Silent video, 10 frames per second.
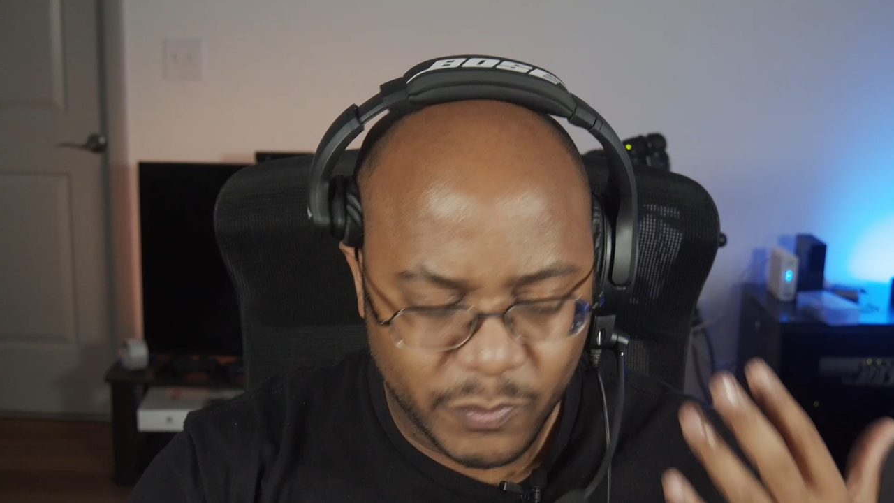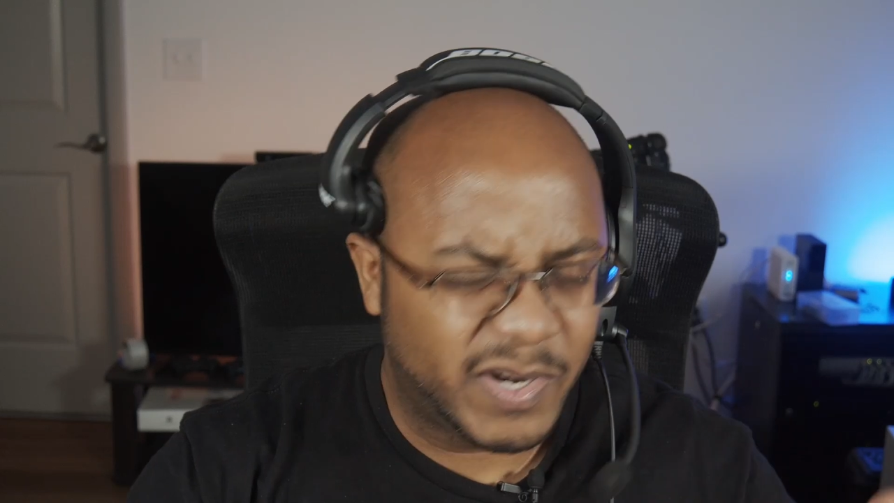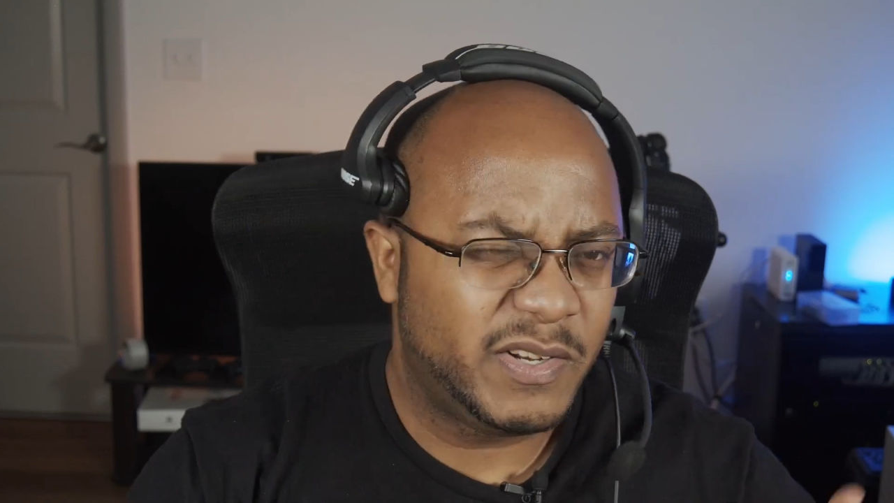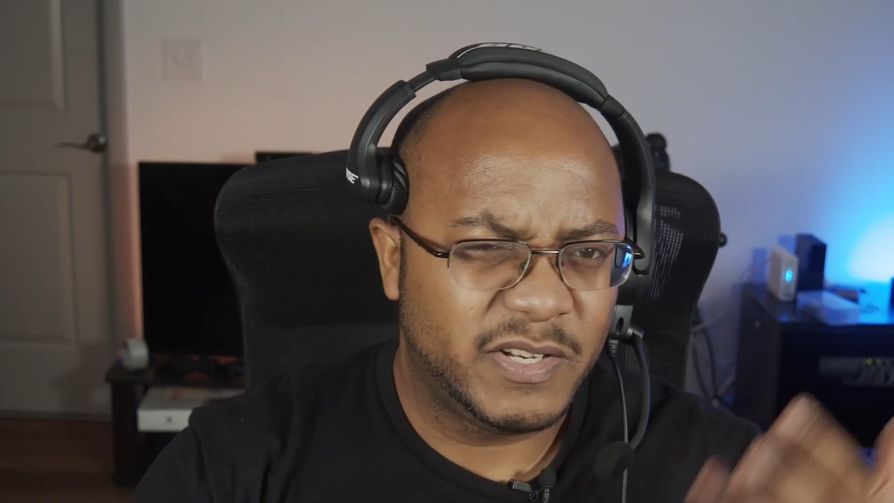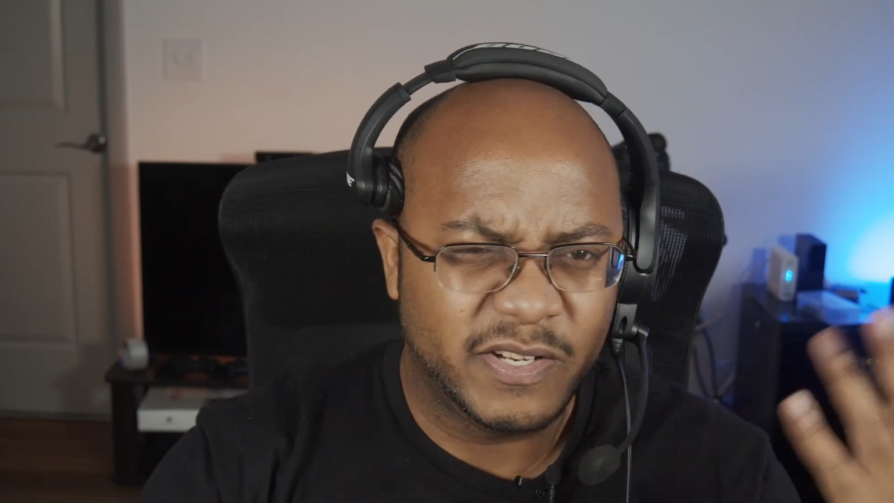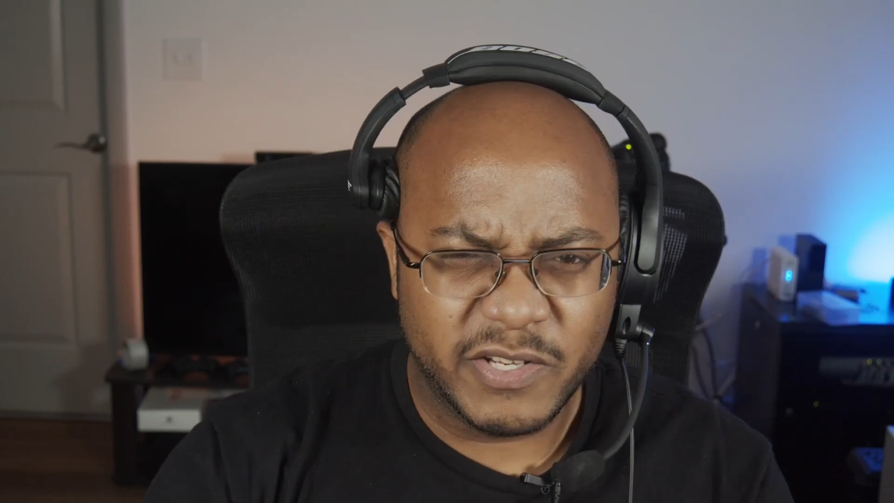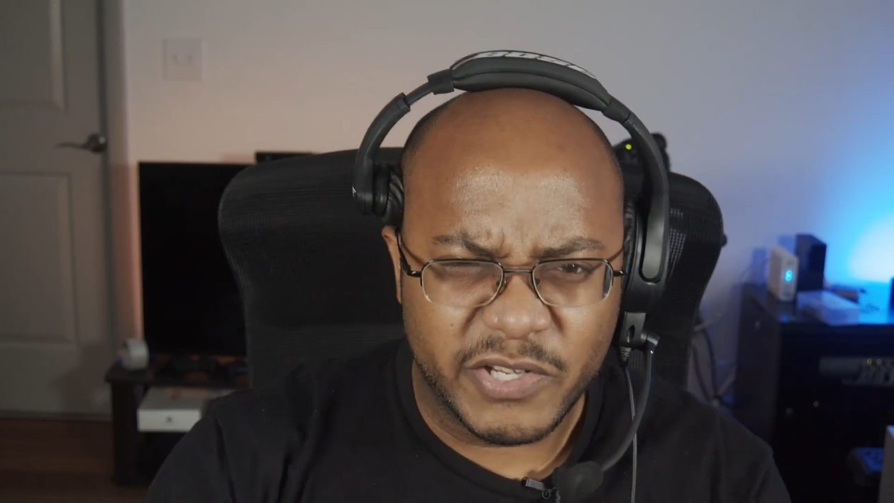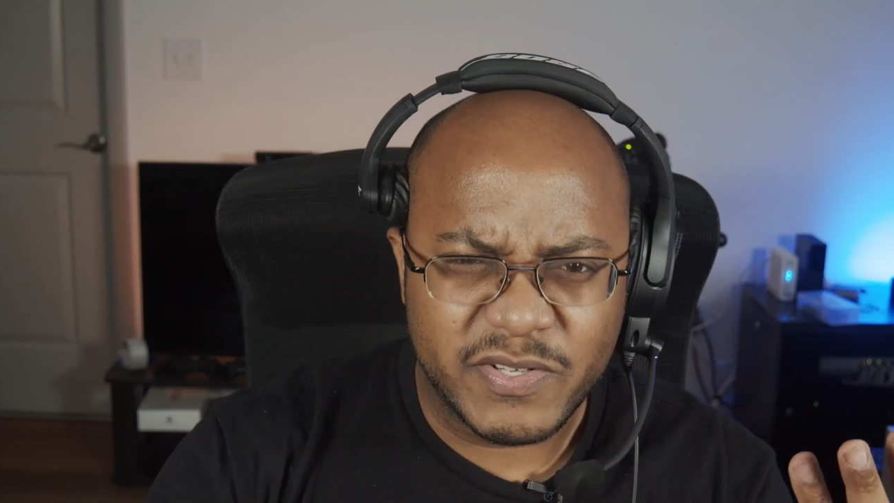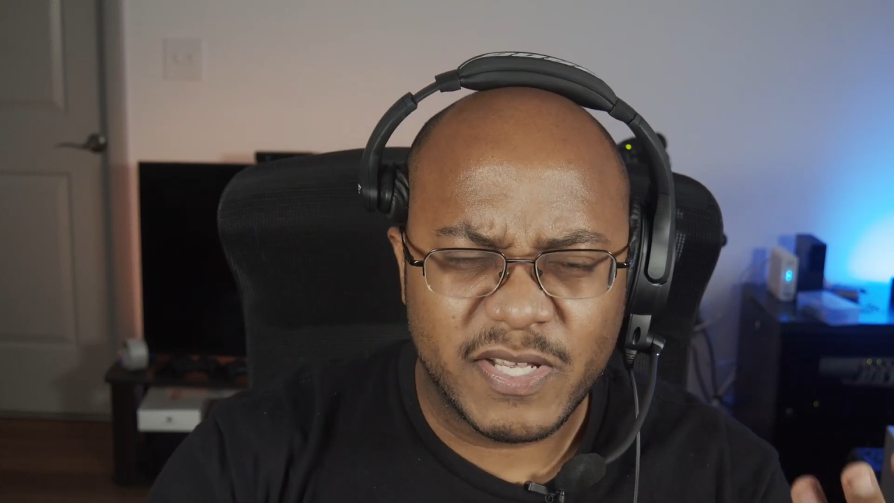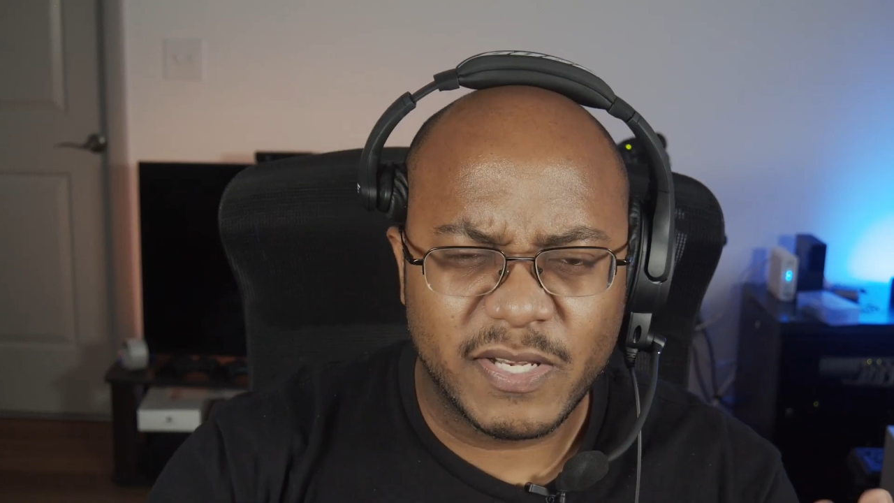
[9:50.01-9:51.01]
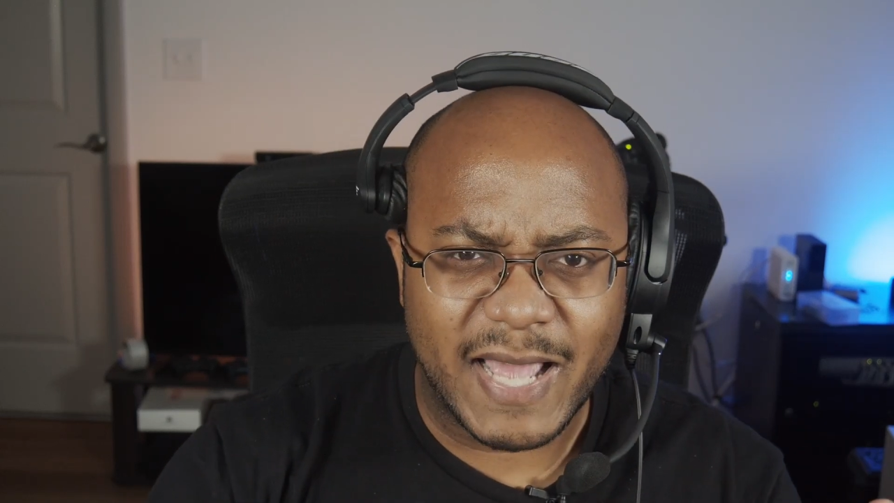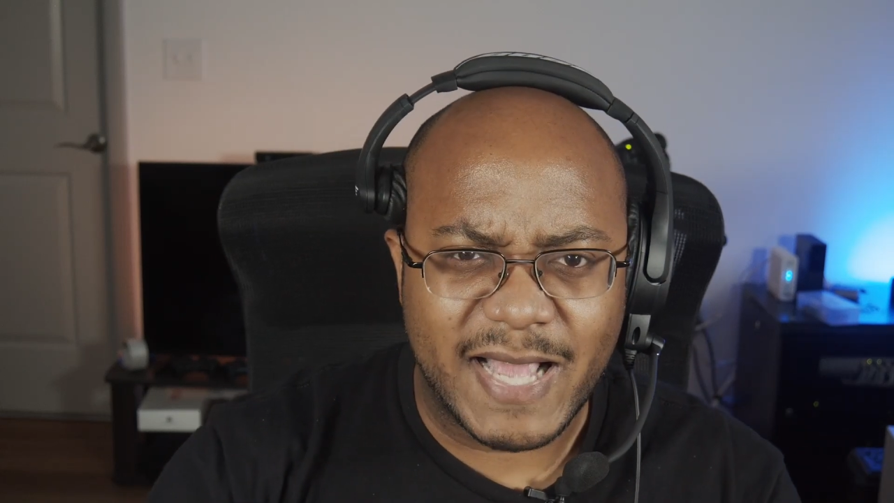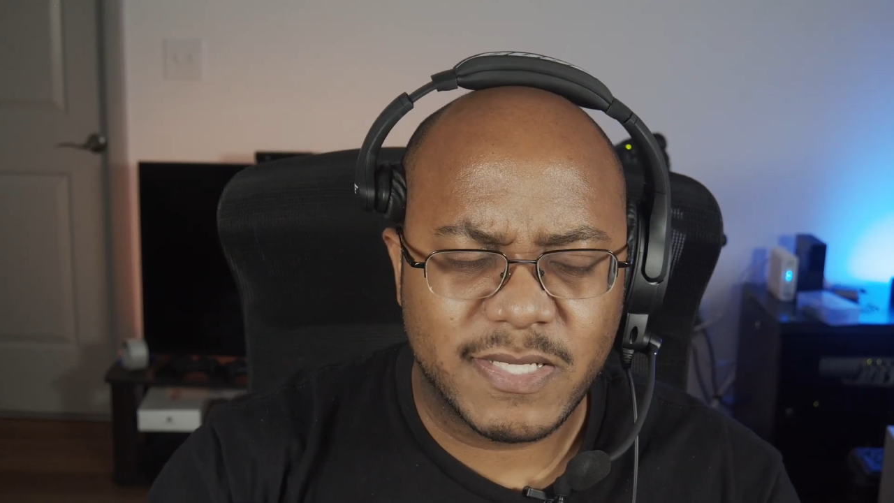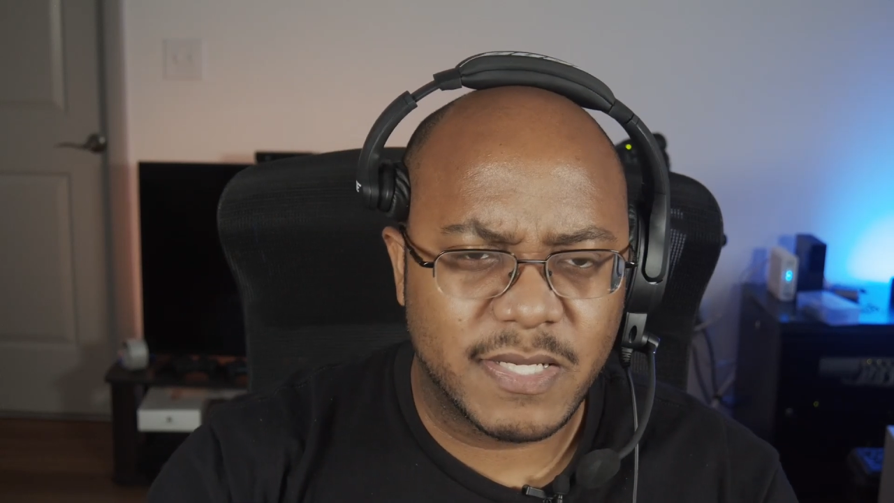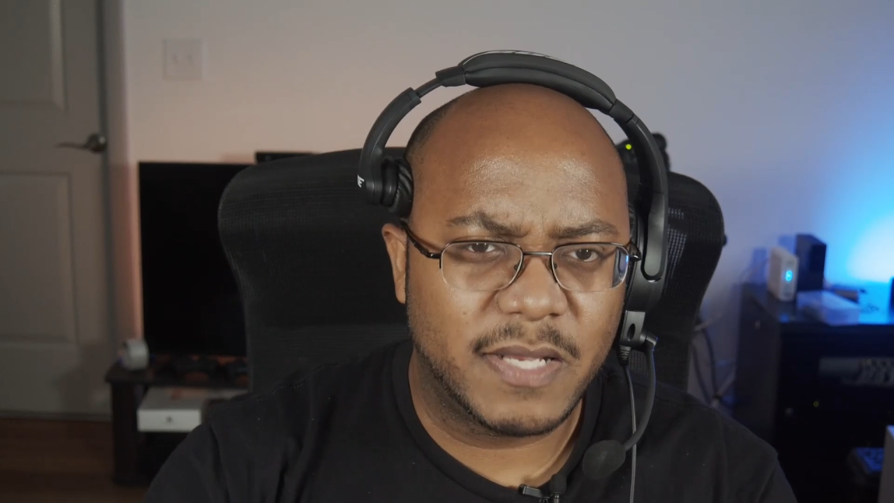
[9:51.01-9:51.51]
when used it
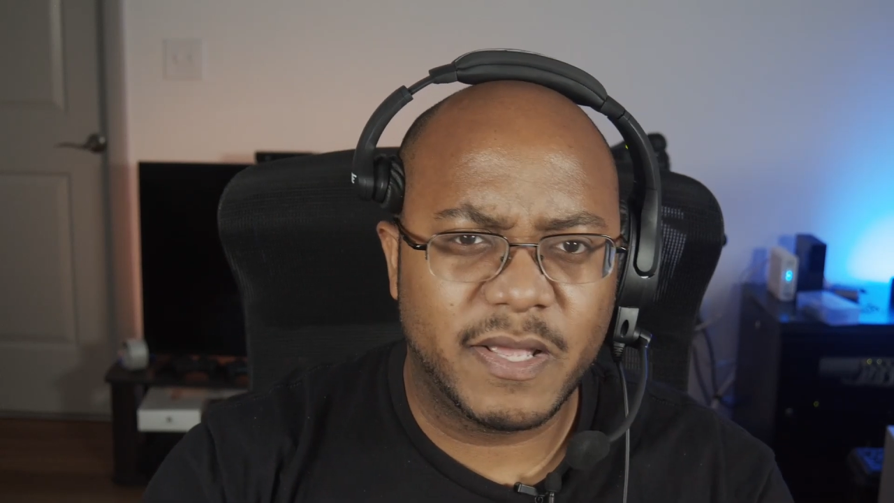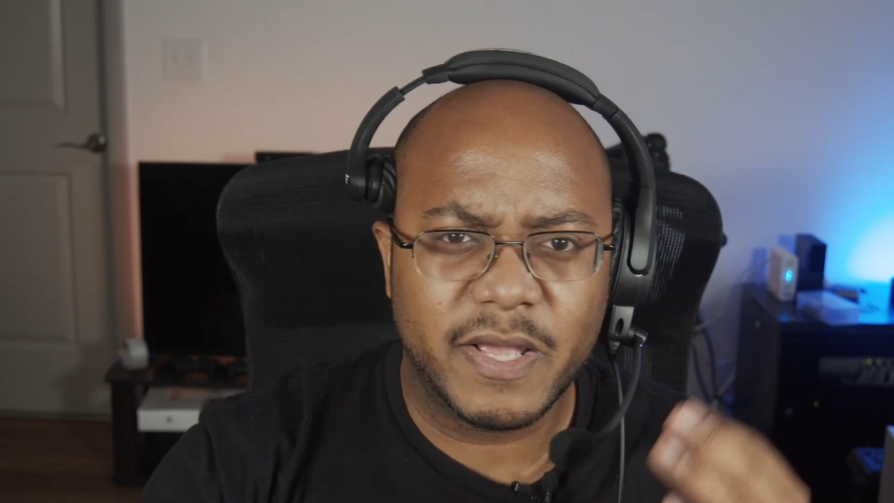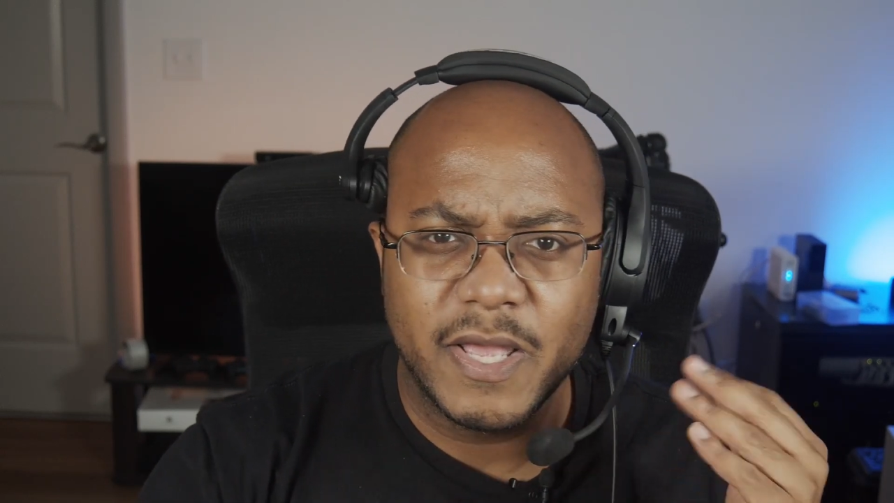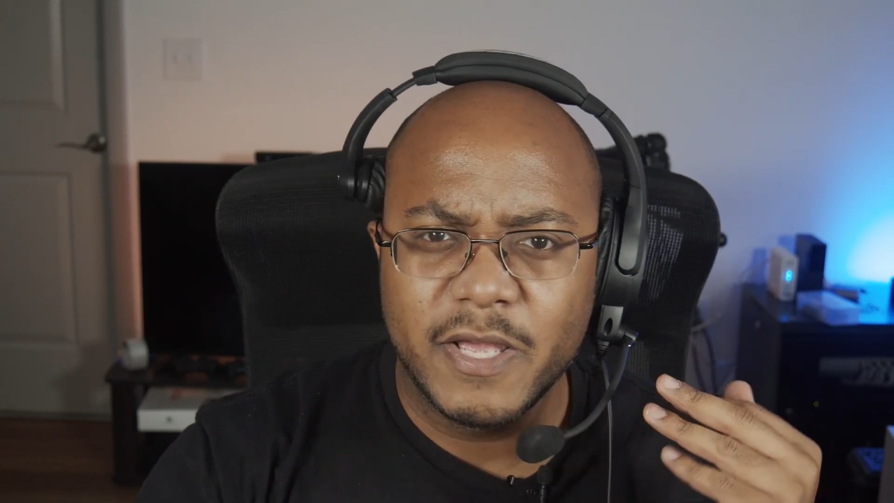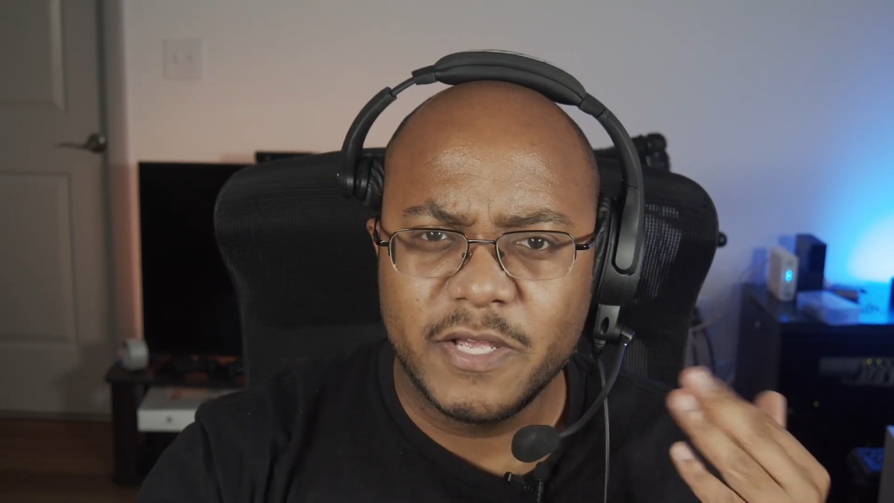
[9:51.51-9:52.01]
last Sunday,